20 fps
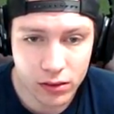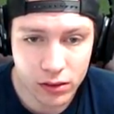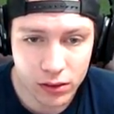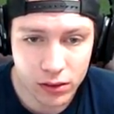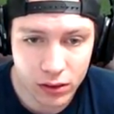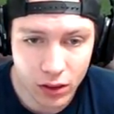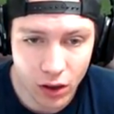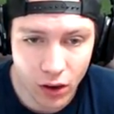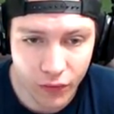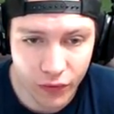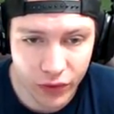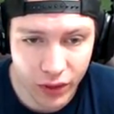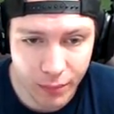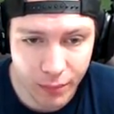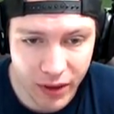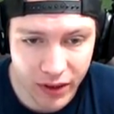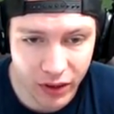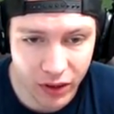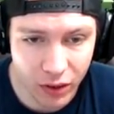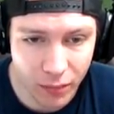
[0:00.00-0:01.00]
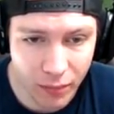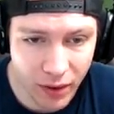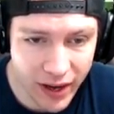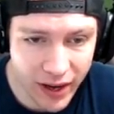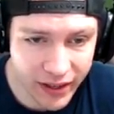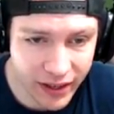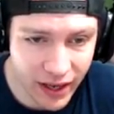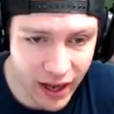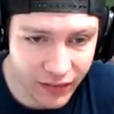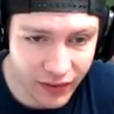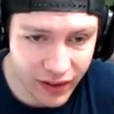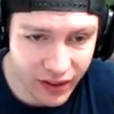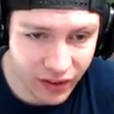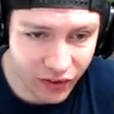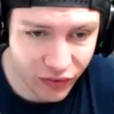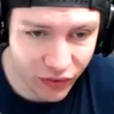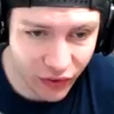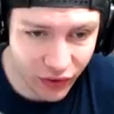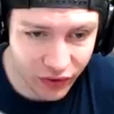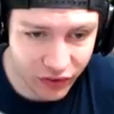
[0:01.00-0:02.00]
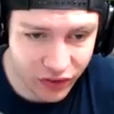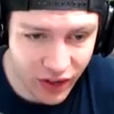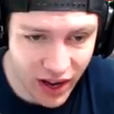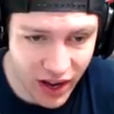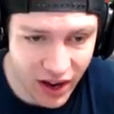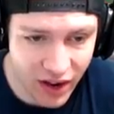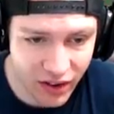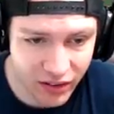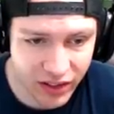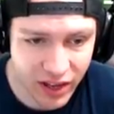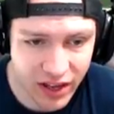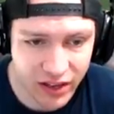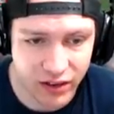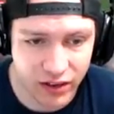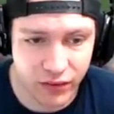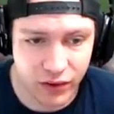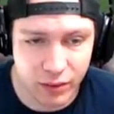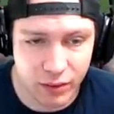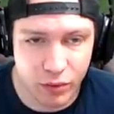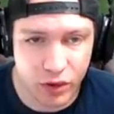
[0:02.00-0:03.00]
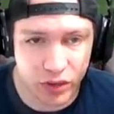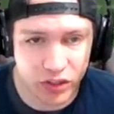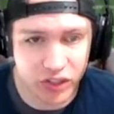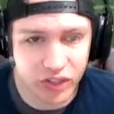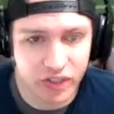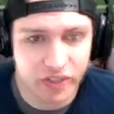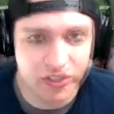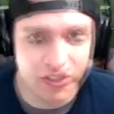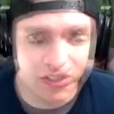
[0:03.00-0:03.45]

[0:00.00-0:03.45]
Over the middle, Mike Evans. First down. Thank you very much.